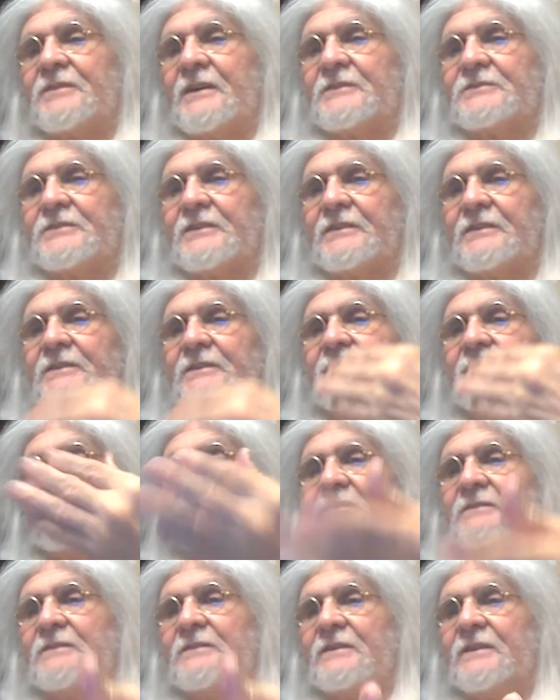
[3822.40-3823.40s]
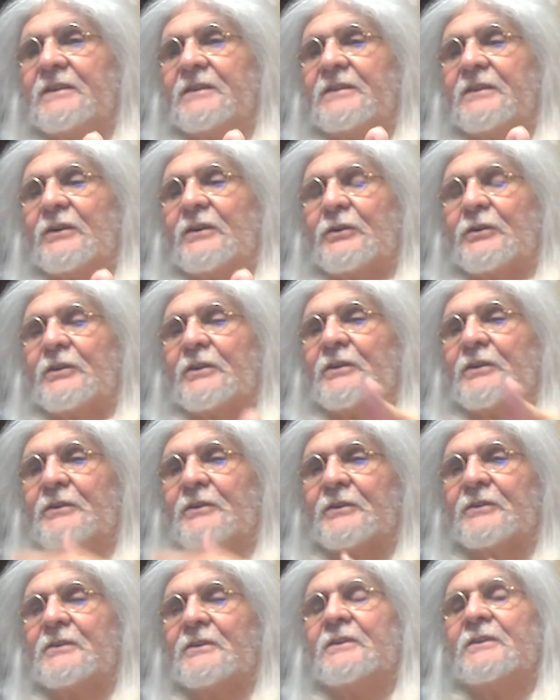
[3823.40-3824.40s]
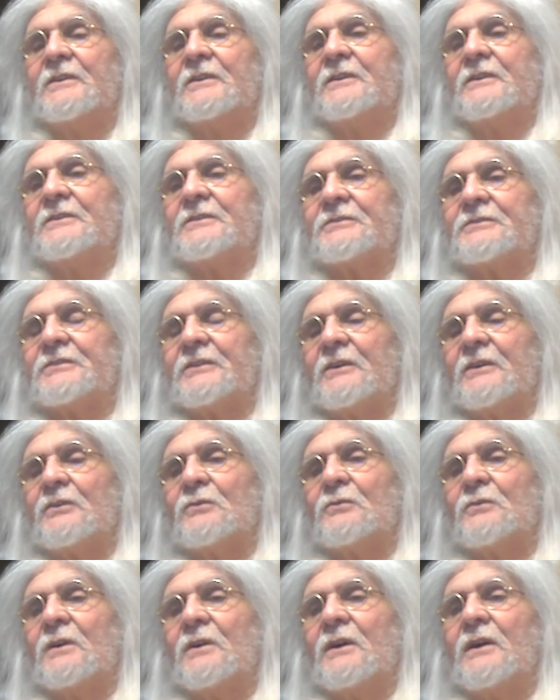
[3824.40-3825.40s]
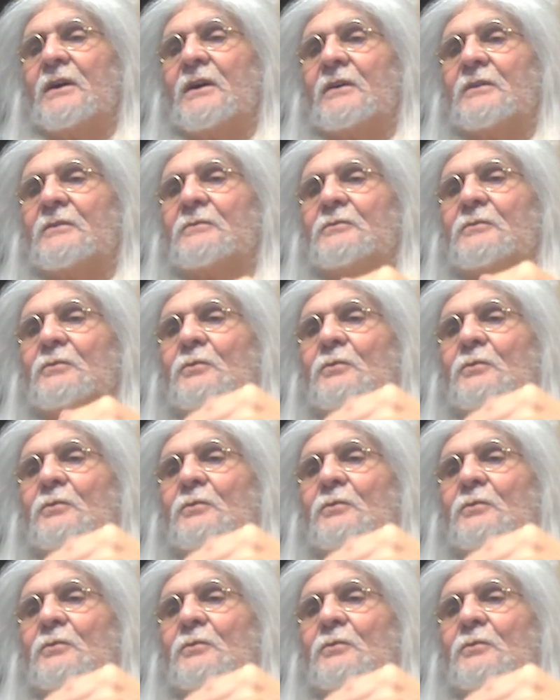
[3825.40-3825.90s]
tested it earlier. So uh,